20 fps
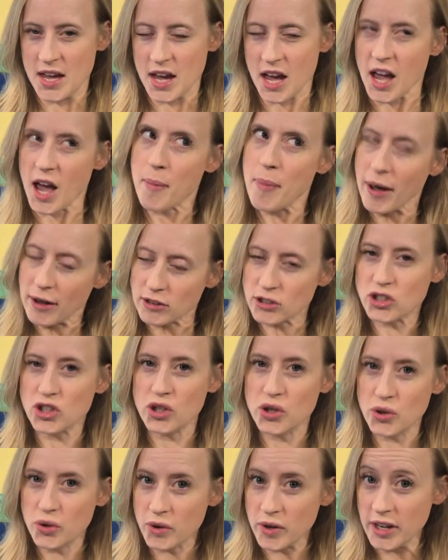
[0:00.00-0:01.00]
About
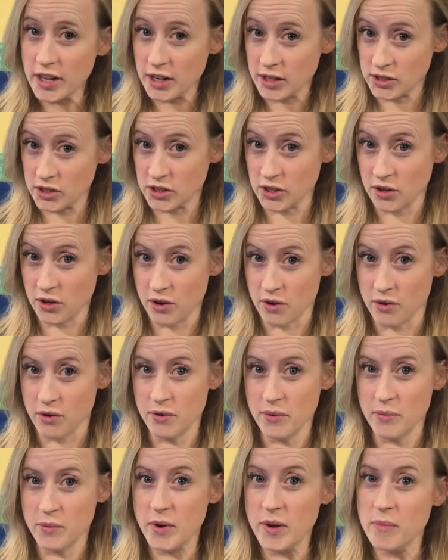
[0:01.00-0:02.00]
2 years
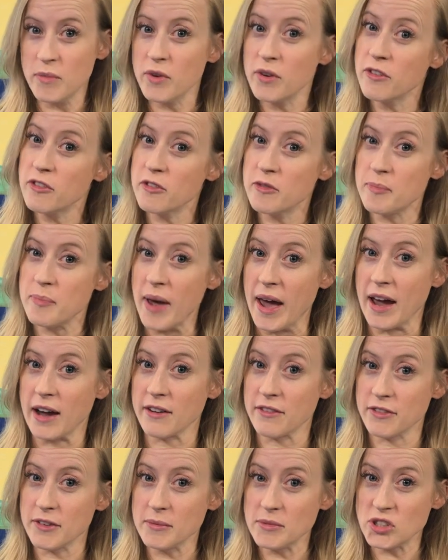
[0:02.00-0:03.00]
ago, we moved back
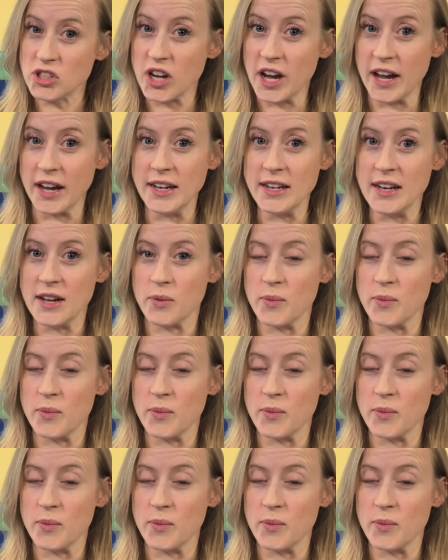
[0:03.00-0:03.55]
from China.